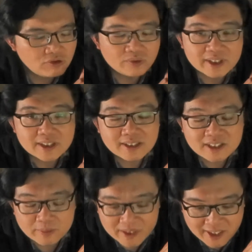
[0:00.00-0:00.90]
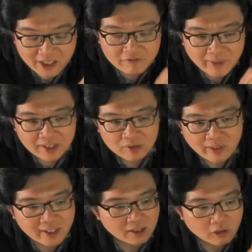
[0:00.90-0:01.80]
It's a little bit tough, man,
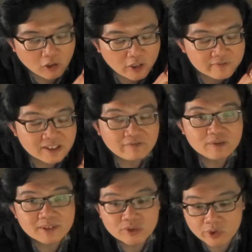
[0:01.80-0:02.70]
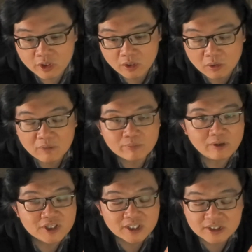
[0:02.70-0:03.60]
right? A lot of stuff has been going on, a lot of
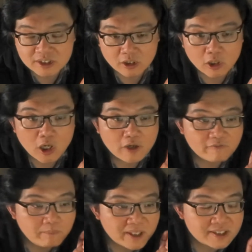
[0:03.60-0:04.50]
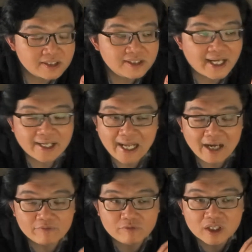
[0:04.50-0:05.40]
projects, a lot of mixes that
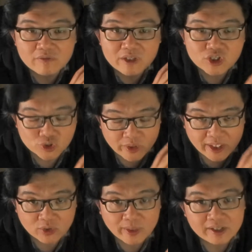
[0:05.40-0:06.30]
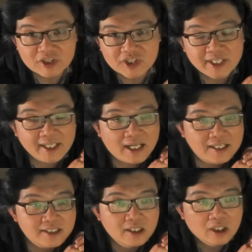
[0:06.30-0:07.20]
have really short and quick urgent
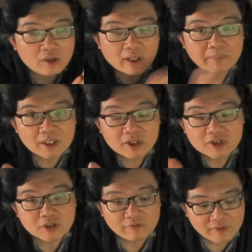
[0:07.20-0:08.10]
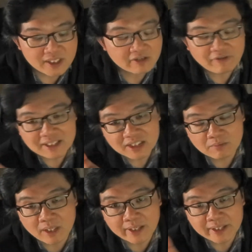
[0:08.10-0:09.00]
deadlines, right? Because of the fasting
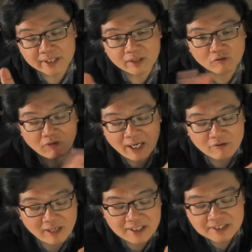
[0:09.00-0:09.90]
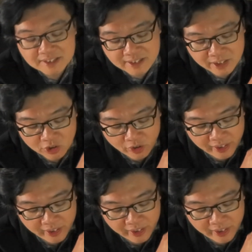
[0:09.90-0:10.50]
month and the Raya season and all